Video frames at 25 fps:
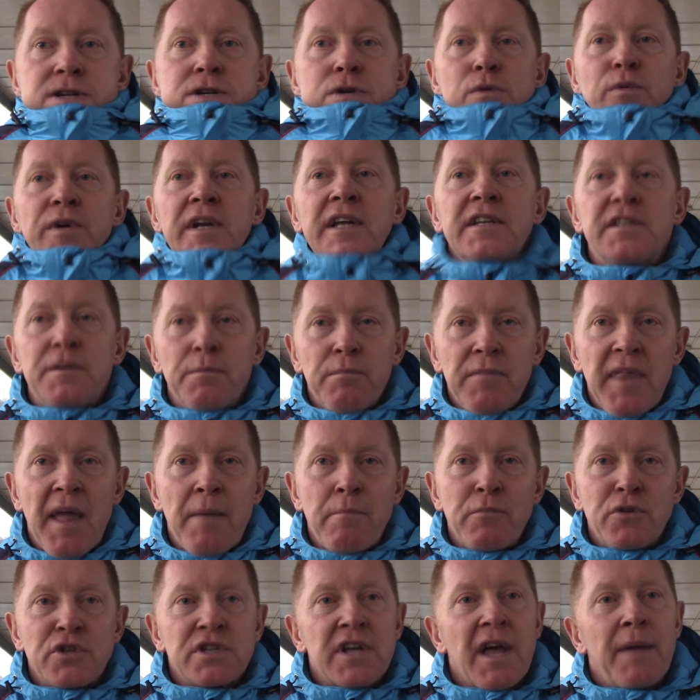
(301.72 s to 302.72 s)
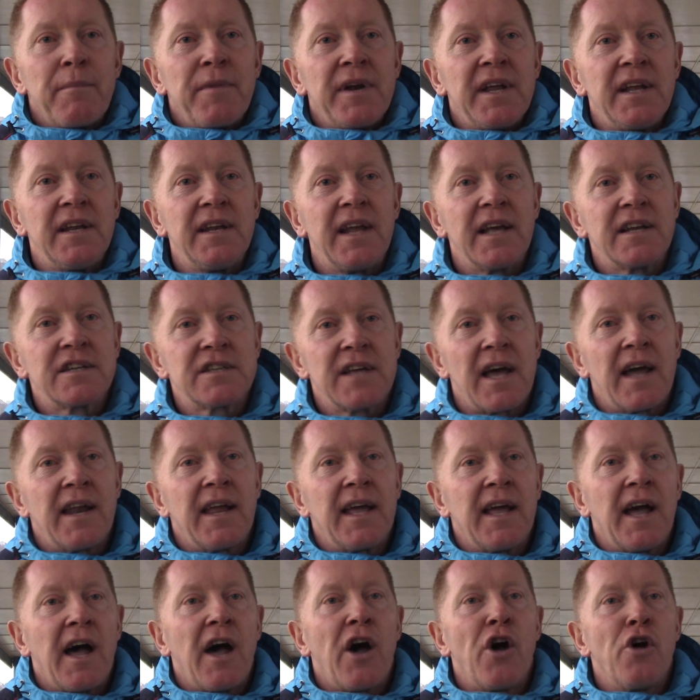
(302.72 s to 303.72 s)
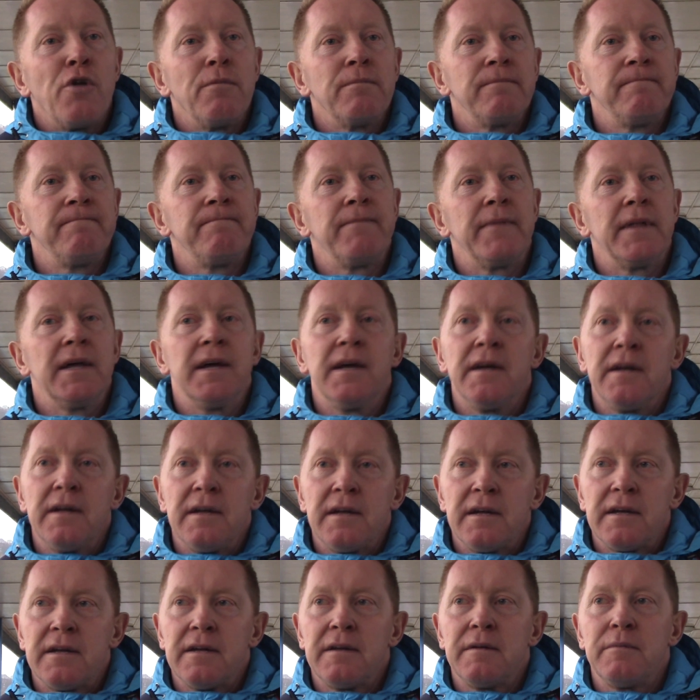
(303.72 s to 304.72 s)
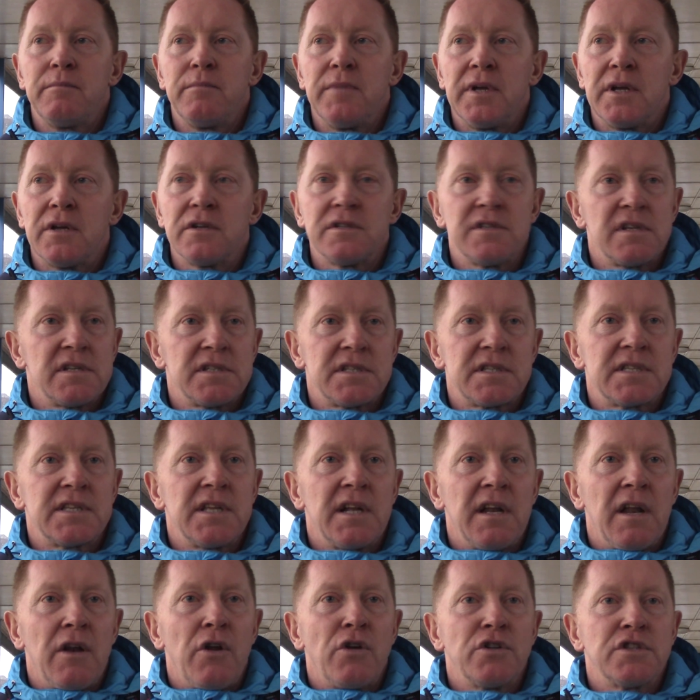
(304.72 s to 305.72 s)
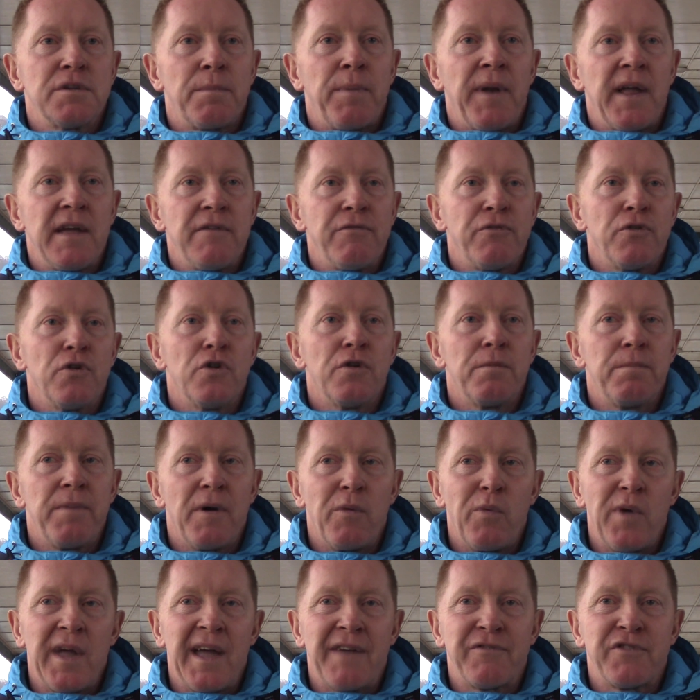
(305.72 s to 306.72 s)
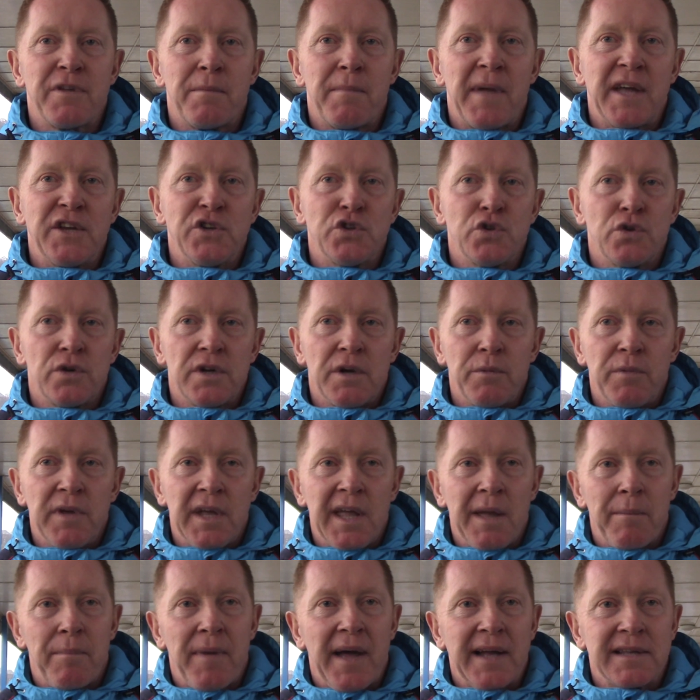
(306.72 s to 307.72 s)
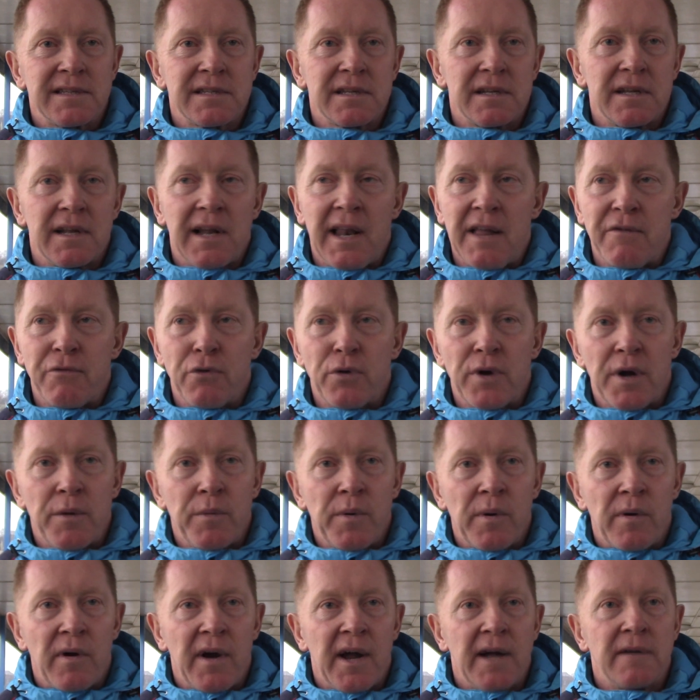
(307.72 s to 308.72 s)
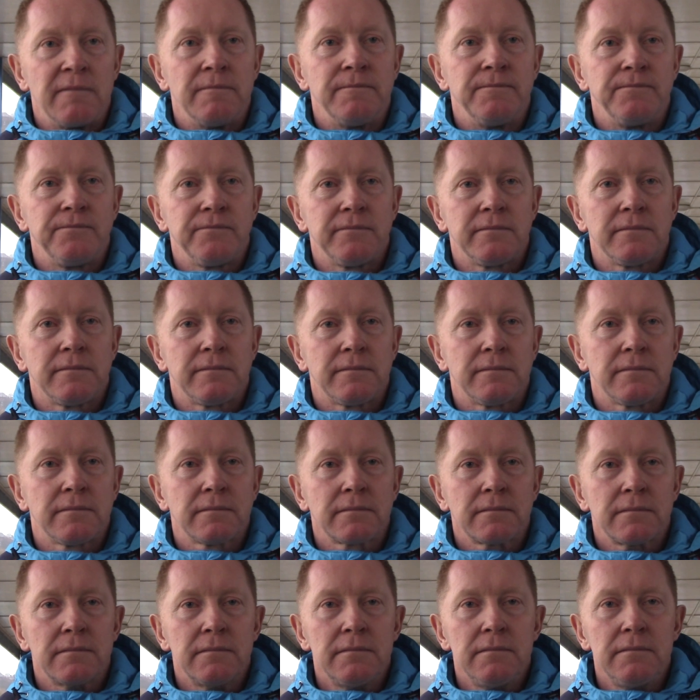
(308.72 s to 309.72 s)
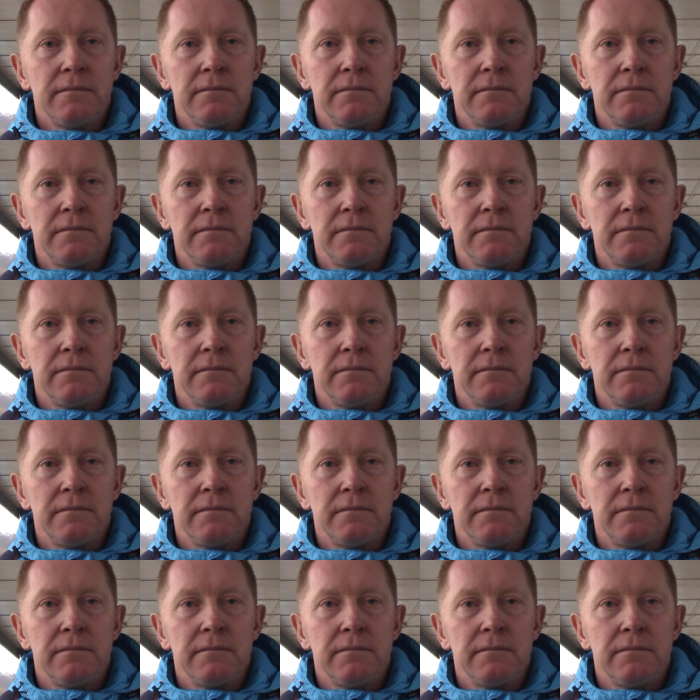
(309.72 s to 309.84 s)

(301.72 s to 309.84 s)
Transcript: we need some numbers coming in next Saturday at home, because there's still a lot to play for, but we have to make sure that we get back to the level that we were at.